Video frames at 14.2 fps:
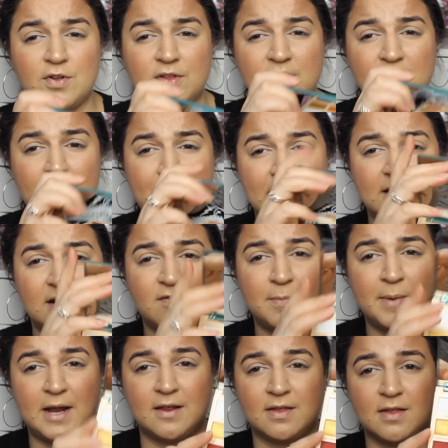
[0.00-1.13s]
to say about the other
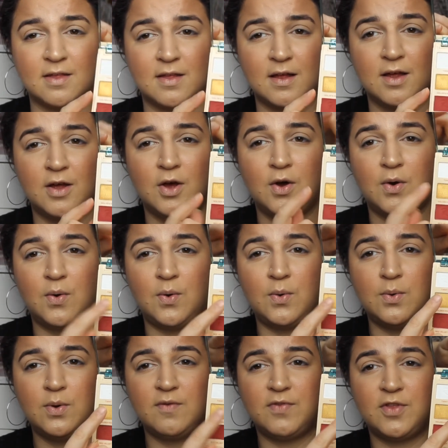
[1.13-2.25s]
palettes is that
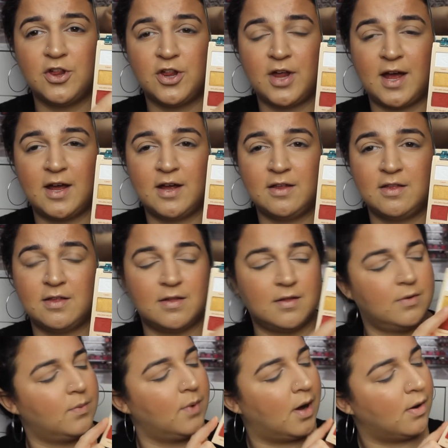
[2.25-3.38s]
all of the shades,
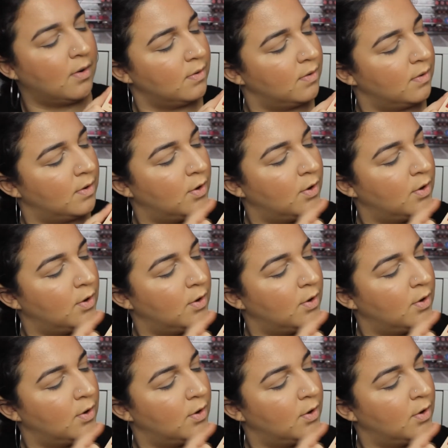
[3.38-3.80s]
well,